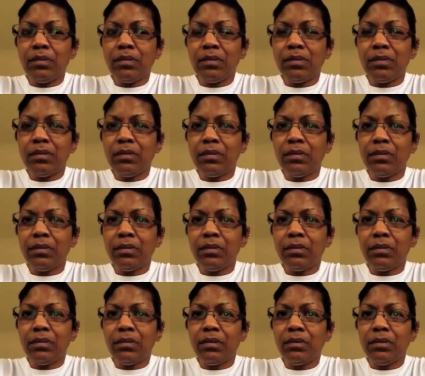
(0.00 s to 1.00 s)

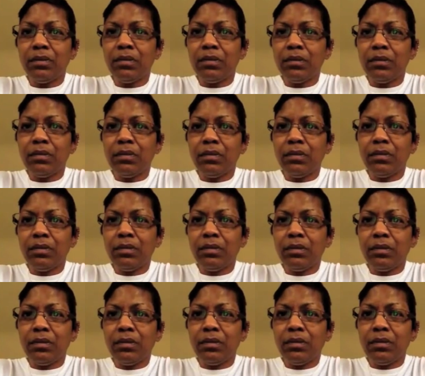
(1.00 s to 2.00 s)

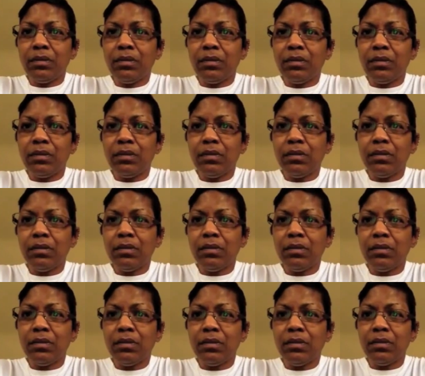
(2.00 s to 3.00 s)

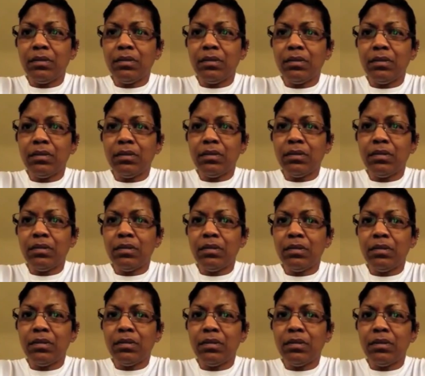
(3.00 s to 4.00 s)

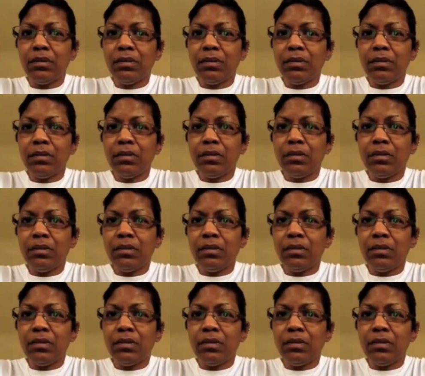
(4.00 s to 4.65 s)
This person isn't speaking.